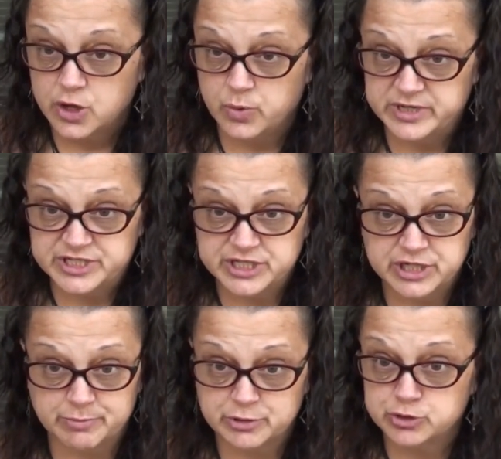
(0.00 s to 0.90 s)

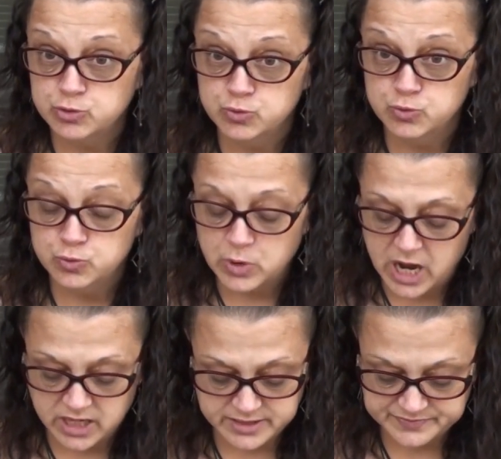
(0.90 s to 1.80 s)
Question number two.
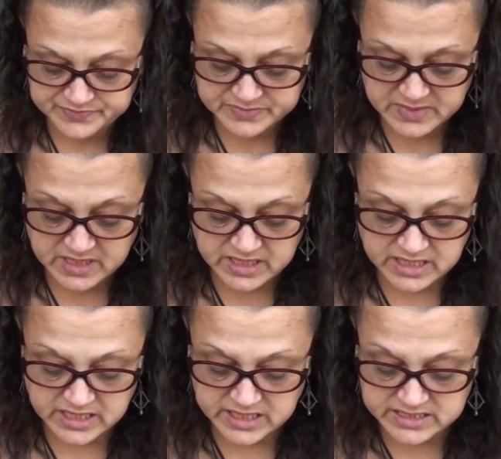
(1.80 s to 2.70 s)

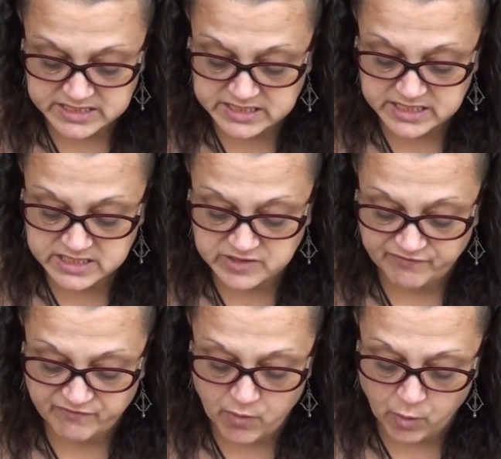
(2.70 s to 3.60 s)
In season
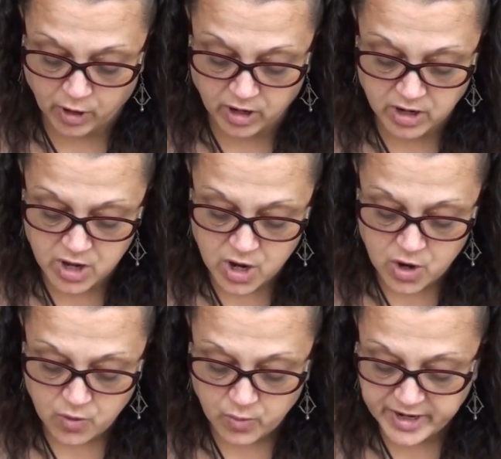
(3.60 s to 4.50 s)
four,
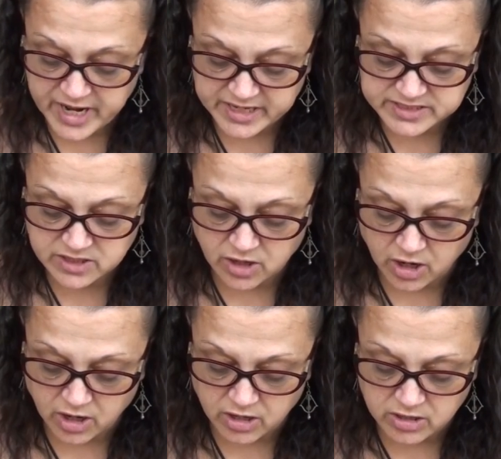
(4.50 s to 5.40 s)
what has
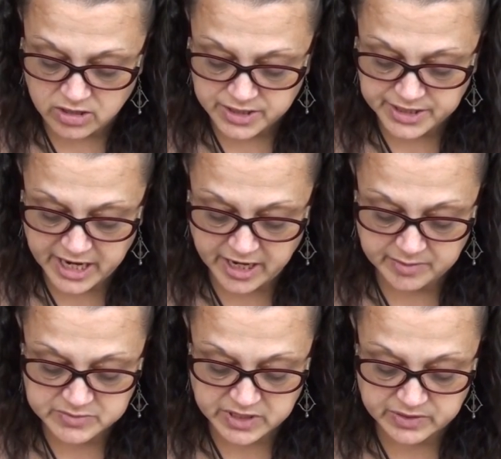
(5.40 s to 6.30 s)
Carl
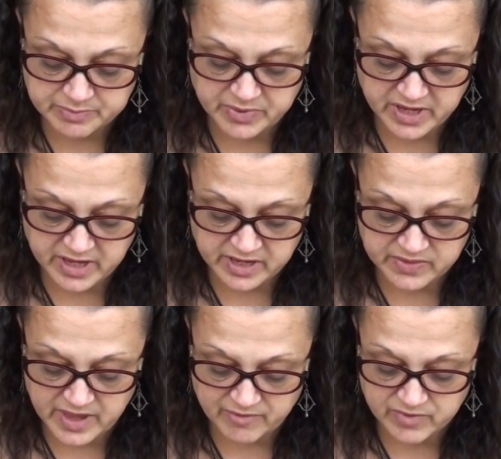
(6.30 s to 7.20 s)
named the
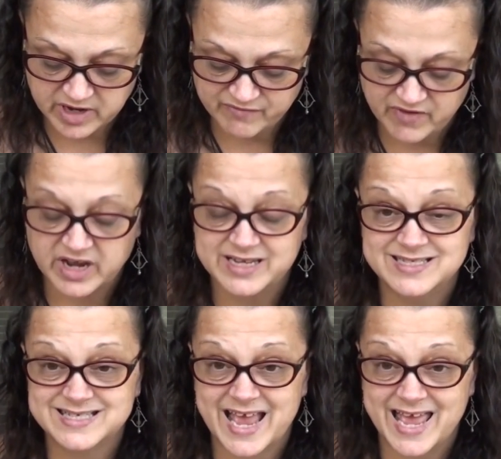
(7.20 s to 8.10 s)
pig that Rick
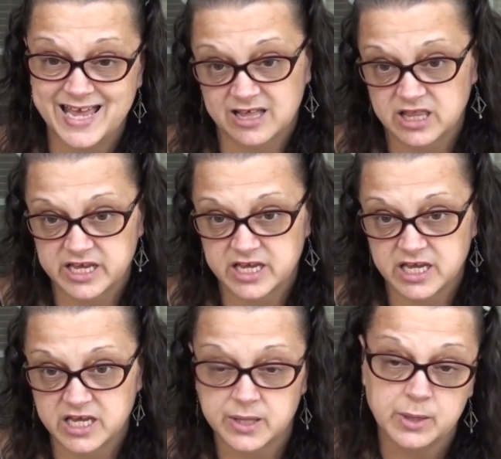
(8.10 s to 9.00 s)
finds
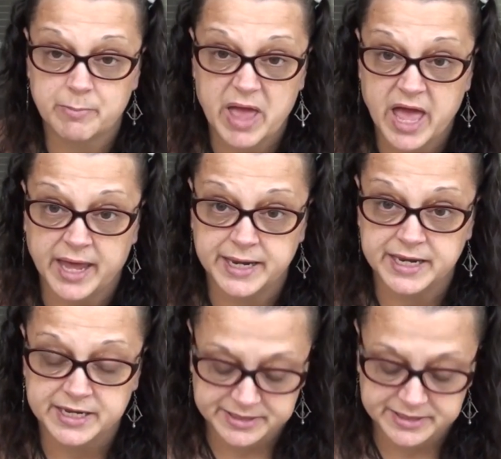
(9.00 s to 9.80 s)
ailing in the pen?